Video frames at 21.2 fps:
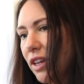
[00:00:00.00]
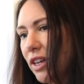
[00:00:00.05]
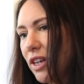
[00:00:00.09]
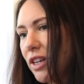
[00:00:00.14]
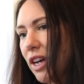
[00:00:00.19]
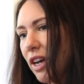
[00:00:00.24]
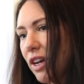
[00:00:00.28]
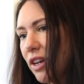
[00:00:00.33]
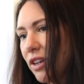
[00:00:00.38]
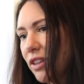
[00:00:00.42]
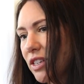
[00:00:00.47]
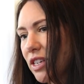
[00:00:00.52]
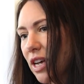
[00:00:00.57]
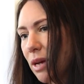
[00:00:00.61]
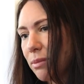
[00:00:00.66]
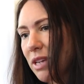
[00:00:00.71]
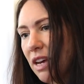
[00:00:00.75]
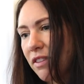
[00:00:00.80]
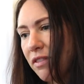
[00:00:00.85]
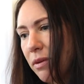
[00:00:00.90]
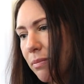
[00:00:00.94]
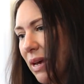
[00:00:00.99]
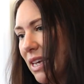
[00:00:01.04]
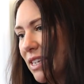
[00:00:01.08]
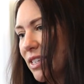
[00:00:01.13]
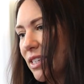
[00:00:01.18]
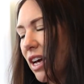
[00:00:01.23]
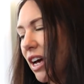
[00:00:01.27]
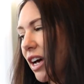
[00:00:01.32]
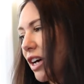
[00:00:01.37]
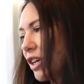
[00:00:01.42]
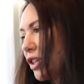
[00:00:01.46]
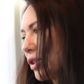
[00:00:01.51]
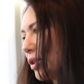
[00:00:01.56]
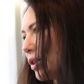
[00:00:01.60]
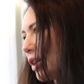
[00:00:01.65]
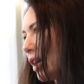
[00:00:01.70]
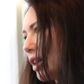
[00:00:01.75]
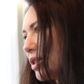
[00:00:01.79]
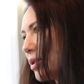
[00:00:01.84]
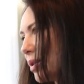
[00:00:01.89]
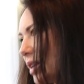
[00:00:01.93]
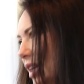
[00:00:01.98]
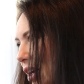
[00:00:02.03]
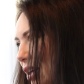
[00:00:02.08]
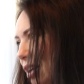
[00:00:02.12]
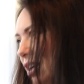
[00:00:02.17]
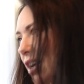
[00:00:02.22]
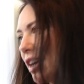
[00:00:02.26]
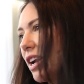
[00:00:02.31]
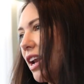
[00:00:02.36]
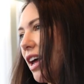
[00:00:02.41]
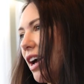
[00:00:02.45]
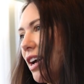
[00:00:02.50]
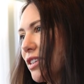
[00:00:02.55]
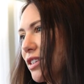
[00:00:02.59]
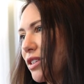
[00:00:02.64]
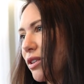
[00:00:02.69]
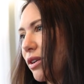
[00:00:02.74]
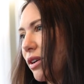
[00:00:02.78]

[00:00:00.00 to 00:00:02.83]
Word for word: you know, the time to have a massage or go to a yoga class,